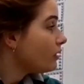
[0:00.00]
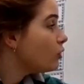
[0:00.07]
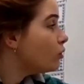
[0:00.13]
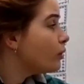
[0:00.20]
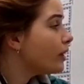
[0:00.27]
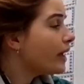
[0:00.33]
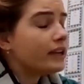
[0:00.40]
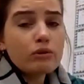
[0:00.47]

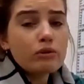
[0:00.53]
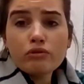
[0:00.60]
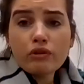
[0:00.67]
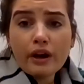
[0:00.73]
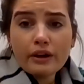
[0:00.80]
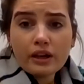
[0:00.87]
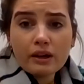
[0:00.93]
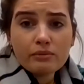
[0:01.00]
or get your
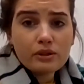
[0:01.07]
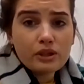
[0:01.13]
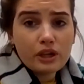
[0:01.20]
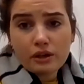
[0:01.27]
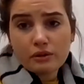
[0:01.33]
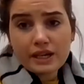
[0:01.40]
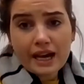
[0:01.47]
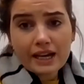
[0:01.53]
grown-up
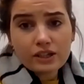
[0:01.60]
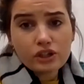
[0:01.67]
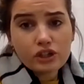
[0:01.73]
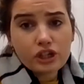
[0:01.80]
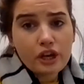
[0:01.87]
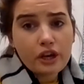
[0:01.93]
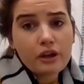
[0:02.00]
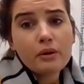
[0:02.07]
to test
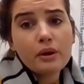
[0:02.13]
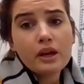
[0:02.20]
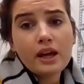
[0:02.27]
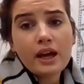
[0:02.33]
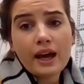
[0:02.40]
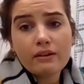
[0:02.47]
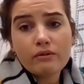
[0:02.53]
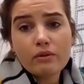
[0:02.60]
you
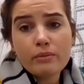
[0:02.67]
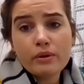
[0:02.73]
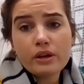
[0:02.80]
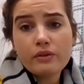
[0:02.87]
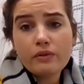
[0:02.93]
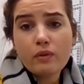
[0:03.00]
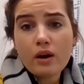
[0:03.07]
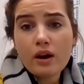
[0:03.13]
and
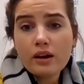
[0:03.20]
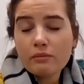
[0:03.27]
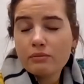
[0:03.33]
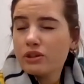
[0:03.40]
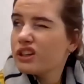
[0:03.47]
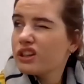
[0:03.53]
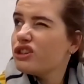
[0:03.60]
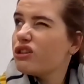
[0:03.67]
remove one. I'm
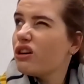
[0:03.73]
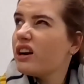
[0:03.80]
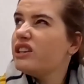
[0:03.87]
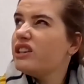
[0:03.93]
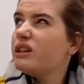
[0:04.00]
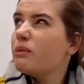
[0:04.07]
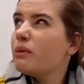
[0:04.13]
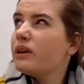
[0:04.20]
just going to try and
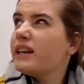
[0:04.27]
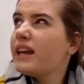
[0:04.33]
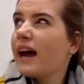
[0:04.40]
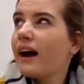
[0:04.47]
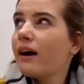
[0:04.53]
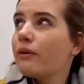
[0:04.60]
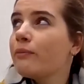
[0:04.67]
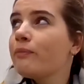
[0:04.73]
do one
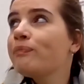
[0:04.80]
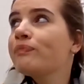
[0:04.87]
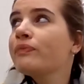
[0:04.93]
now.